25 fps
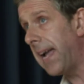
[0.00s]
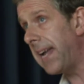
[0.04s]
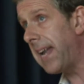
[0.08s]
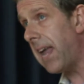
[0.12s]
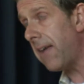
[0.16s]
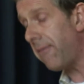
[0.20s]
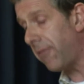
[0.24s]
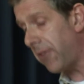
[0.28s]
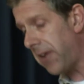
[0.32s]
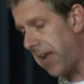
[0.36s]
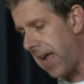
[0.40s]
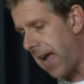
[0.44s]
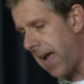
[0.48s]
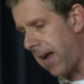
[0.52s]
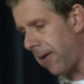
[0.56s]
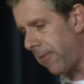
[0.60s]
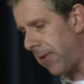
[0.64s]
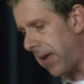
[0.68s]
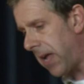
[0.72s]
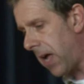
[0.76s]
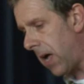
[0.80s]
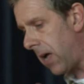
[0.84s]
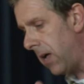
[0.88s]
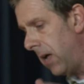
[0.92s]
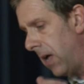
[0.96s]
in every
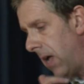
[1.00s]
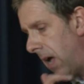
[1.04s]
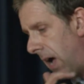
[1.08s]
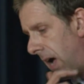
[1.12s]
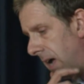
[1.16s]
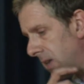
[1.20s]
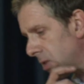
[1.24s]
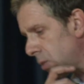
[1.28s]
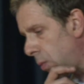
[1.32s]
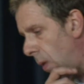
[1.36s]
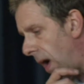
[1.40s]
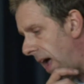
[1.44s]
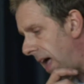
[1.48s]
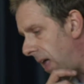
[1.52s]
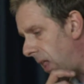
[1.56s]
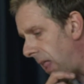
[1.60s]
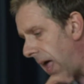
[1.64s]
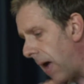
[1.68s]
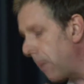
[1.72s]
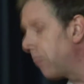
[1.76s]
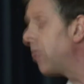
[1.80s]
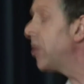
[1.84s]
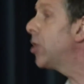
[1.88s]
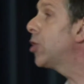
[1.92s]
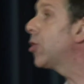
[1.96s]
area as well.
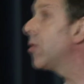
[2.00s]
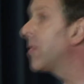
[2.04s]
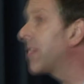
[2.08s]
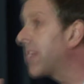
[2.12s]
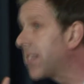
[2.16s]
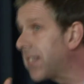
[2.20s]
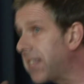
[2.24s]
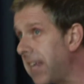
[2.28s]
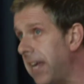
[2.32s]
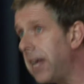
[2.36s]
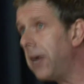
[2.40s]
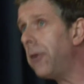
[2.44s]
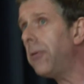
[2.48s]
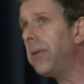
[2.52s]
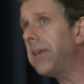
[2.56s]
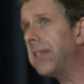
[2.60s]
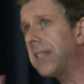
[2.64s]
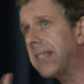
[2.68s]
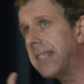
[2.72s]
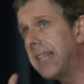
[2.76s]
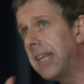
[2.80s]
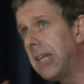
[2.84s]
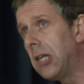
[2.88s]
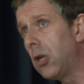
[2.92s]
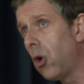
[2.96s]
And we should
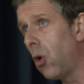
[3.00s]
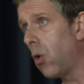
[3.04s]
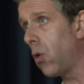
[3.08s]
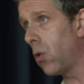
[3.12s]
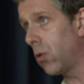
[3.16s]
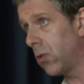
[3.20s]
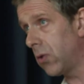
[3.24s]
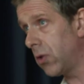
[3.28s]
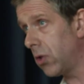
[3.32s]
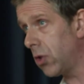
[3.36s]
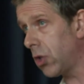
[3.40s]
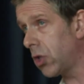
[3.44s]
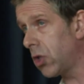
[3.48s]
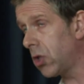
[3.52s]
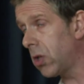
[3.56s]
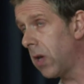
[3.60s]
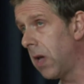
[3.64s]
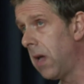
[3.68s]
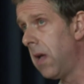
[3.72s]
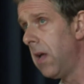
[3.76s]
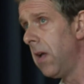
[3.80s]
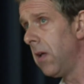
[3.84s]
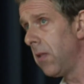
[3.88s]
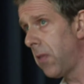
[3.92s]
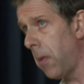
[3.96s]
seriously launch
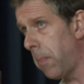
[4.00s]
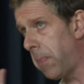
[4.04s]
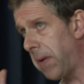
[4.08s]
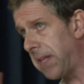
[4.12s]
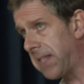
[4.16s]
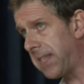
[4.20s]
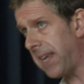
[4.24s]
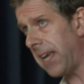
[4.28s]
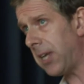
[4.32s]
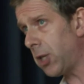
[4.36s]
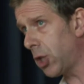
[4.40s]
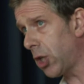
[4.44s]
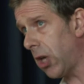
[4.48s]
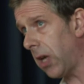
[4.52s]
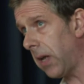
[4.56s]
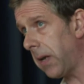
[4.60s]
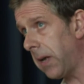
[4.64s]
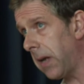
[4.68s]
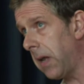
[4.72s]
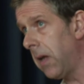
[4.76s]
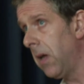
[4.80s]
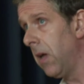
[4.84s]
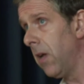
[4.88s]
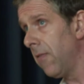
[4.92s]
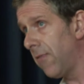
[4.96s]
the
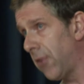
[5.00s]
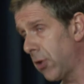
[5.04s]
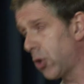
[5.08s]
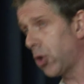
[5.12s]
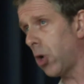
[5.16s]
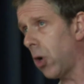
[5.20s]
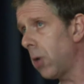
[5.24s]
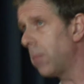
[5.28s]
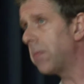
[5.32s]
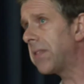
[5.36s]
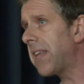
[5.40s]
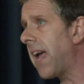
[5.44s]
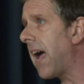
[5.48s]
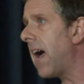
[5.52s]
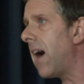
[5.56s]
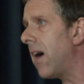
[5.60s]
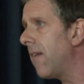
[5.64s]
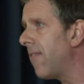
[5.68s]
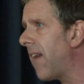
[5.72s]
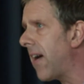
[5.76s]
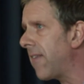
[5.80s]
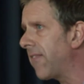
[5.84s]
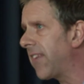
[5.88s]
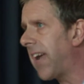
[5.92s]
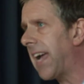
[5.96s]
petition for troops out
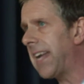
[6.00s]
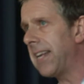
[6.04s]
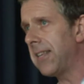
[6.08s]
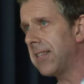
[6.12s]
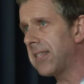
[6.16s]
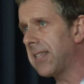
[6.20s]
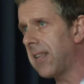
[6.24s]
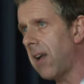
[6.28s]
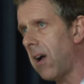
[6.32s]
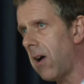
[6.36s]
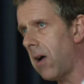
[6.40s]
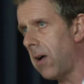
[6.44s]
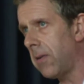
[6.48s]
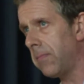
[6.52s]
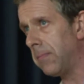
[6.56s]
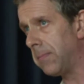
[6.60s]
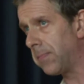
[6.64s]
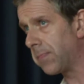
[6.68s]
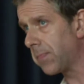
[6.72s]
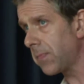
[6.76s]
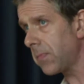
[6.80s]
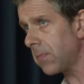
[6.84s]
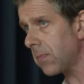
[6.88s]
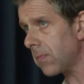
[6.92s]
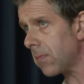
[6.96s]
of Afghanistan.
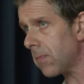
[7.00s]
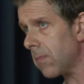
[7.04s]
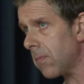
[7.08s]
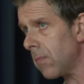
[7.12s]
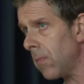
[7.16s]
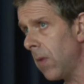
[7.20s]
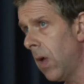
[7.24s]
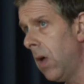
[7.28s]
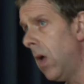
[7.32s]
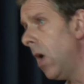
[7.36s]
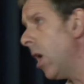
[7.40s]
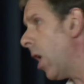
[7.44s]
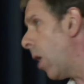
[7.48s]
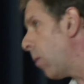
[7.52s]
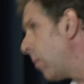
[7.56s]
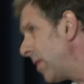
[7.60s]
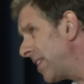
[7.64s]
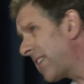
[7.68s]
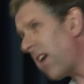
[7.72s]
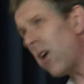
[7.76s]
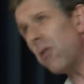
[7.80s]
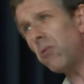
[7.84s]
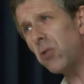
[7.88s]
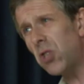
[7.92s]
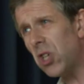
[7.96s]
And
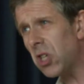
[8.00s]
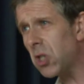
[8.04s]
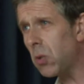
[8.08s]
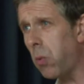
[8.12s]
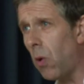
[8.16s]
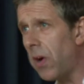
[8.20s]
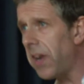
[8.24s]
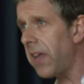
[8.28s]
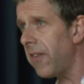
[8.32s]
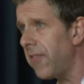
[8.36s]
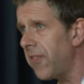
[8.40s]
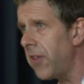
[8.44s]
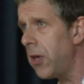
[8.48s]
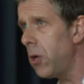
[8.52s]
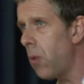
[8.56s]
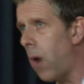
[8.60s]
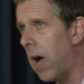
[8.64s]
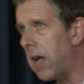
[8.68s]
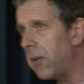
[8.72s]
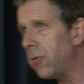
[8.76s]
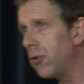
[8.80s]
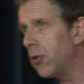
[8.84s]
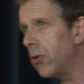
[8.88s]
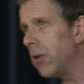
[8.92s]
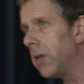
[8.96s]
we don't just want a few
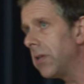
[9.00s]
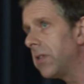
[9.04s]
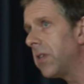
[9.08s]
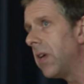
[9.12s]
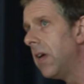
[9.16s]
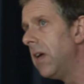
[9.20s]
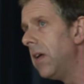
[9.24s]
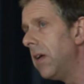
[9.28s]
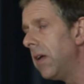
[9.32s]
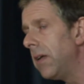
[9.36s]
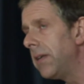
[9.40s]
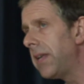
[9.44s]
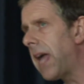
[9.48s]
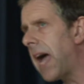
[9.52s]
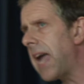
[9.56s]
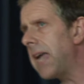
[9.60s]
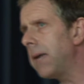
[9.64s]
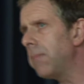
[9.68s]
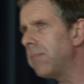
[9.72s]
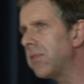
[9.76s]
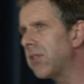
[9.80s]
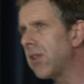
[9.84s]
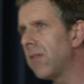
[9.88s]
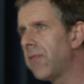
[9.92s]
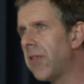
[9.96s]
hundred
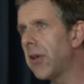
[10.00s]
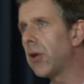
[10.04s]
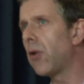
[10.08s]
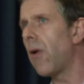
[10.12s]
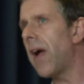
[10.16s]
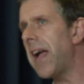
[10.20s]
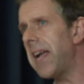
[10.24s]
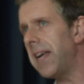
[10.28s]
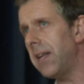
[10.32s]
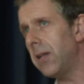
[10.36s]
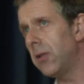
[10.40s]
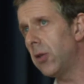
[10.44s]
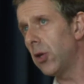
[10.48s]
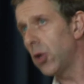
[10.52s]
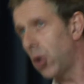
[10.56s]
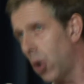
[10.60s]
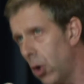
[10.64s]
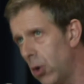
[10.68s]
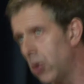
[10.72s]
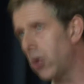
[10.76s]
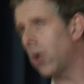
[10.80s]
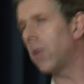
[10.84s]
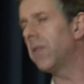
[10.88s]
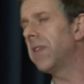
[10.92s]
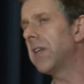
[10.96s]
names of the great and the
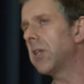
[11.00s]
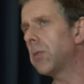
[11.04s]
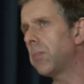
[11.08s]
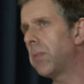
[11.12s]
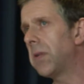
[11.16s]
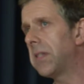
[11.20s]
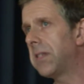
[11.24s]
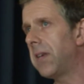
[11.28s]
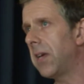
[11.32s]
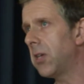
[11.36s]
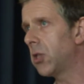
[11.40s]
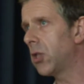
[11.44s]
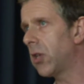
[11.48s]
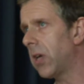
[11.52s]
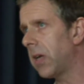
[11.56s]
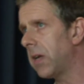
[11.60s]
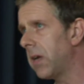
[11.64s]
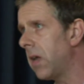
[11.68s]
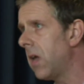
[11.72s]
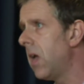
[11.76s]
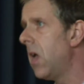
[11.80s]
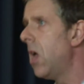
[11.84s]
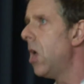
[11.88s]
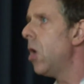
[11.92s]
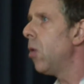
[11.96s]
good on this
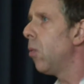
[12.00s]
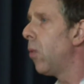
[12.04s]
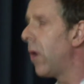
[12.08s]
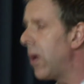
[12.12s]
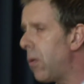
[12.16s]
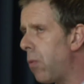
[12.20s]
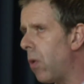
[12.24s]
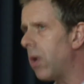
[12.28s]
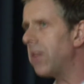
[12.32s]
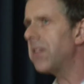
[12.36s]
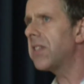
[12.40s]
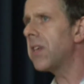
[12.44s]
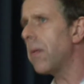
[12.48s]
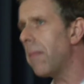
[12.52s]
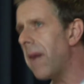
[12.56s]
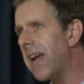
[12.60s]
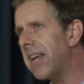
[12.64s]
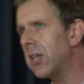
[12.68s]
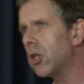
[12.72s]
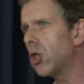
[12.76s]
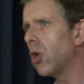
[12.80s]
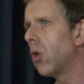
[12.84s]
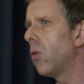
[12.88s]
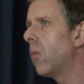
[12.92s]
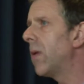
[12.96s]
petition. We want to
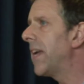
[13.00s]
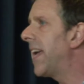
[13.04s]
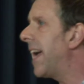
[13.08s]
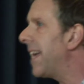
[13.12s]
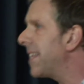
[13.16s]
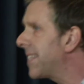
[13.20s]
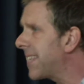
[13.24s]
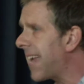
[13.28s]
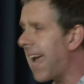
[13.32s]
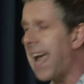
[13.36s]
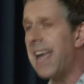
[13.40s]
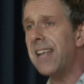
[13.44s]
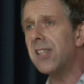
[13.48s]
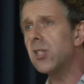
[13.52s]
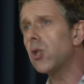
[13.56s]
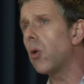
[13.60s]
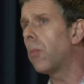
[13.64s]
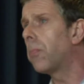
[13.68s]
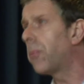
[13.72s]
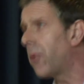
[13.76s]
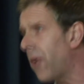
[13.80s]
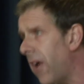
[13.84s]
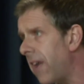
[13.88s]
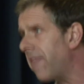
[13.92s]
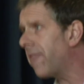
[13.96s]
make sure we get tens
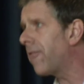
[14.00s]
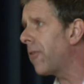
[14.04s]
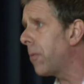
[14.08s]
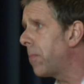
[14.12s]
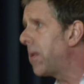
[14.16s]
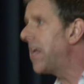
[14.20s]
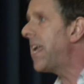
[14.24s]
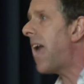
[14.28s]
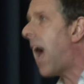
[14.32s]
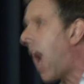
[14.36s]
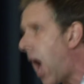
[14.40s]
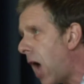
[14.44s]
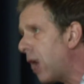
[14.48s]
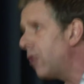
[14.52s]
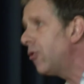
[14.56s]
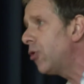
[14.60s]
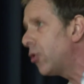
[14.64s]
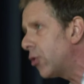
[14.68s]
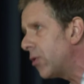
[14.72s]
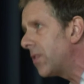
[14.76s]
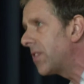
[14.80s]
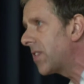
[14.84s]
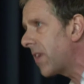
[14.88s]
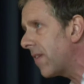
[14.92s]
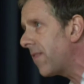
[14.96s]
or preferably
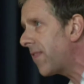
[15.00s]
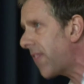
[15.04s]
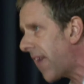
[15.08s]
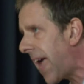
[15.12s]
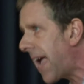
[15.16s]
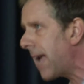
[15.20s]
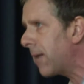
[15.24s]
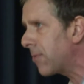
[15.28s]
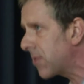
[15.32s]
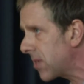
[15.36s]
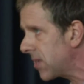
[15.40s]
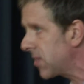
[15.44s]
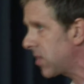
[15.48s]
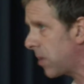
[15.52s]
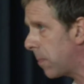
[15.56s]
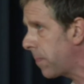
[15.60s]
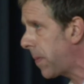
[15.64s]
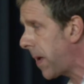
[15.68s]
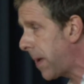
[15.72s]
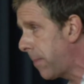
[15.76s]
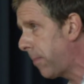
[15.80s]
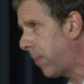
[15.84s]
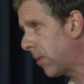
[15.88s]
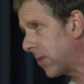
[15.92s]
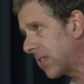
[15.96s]
hundreds of thousands of
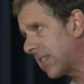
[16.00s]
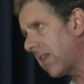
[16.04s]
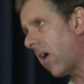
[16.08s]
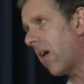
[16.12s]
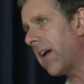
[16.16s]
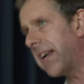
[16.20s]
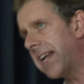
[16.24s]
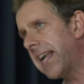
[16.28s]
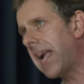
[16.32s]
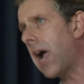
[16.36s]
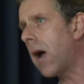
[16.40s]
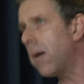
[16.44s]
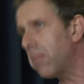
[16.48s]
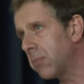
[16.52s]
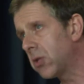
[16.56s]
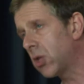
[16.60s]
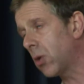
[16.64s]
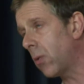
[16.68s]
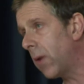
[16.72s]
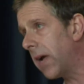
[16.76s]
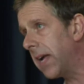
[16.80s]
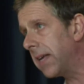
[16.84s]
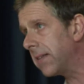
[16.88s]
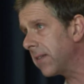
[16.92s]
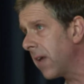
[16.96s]
people signing up
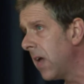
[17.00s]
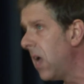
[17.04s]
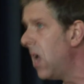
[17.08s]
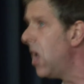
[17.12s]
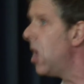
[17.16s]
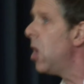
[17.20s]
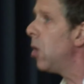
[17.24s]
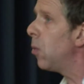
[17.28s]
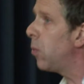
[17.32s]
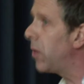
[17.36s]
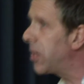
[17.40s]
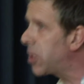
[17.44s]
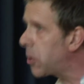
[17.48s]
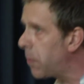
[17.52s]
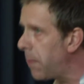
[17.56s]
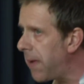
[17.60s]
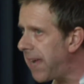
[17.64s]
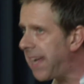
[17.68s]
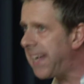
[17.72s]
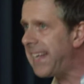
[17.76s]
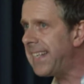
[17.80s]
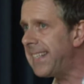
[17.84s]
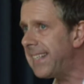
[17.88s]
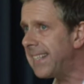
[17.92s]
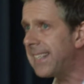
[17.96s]
to it, which
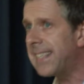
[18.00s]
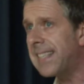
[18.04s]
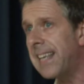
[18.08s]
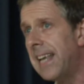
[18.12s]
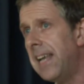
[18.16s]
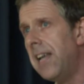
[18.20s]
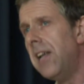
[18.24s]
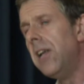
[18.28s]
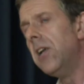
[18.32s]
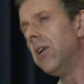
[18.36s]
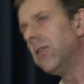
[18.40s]
means